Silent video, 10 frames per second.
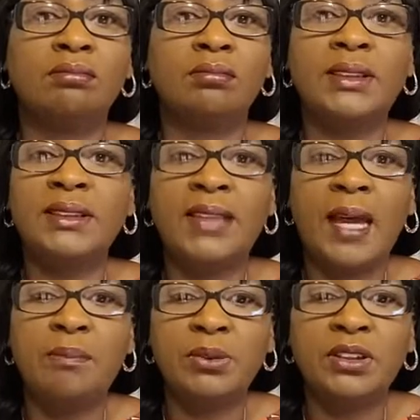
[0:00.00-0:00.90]

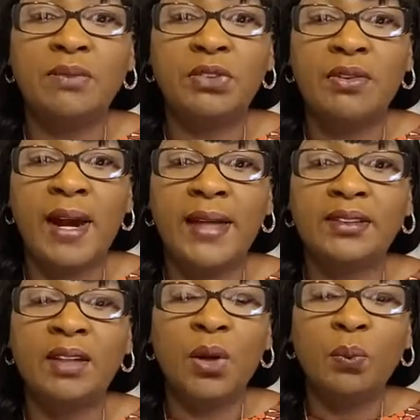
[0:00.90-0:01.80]
disciples of
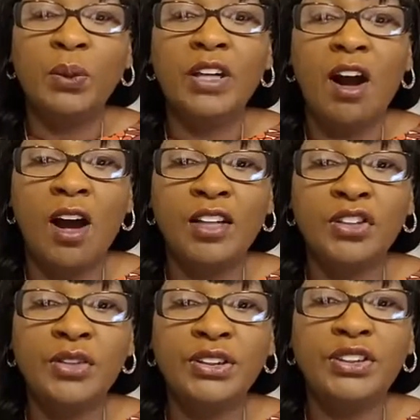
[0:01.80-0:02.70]
Christ. We are
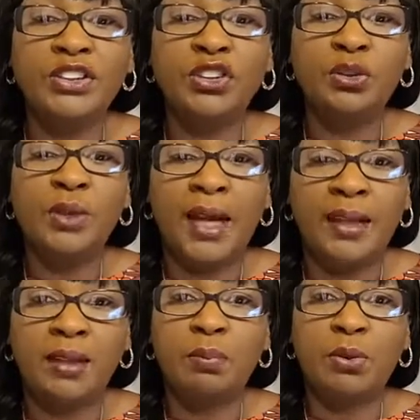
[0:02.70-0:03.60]
Christians. You
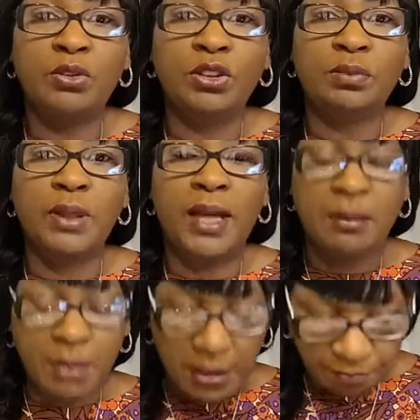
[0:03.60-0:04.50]
can't approach me.
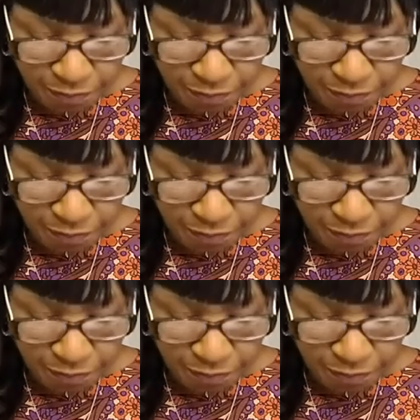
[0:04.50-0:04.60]
Amen?